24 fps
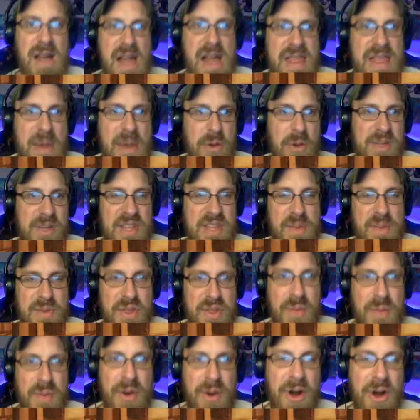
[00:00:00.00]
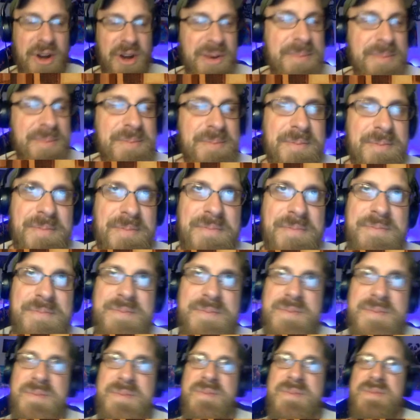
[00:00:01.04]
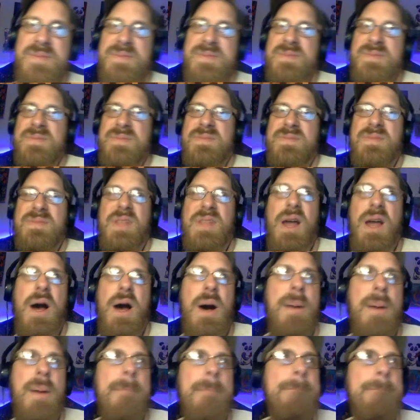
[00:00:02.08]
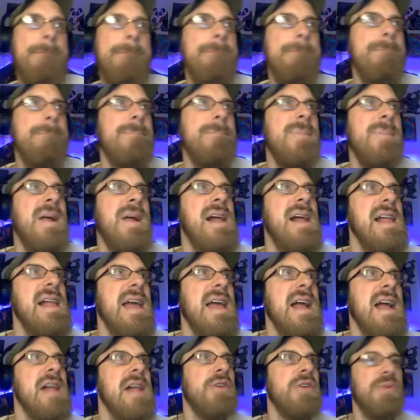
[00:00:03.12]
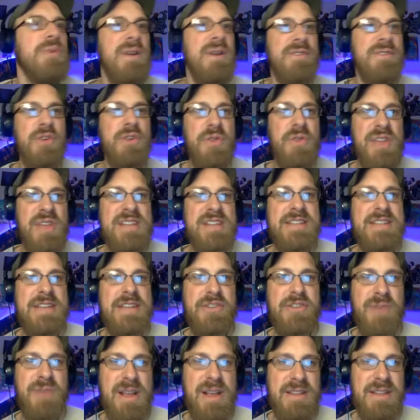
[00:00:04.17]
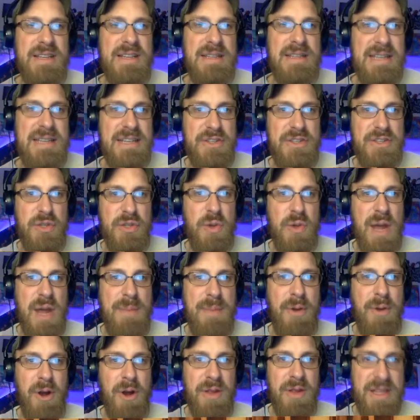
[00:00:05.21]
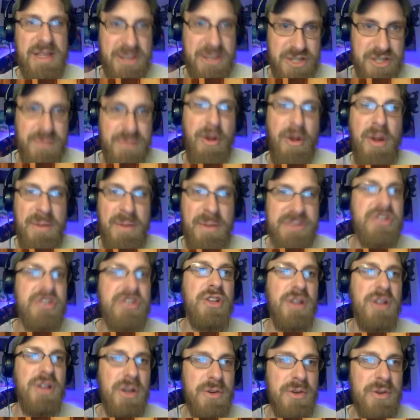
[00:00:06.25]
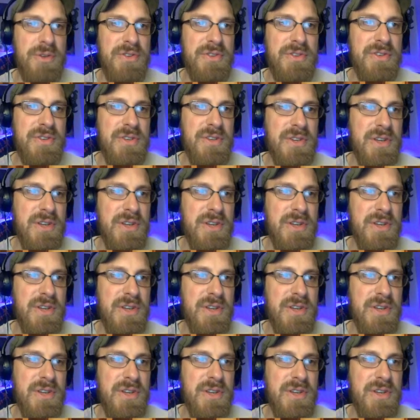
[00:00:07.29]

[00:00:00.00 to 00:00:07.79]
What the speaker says: that would lead them to the bar. So we have two things that directly lead to a bar. Like, there's the barman's clothes,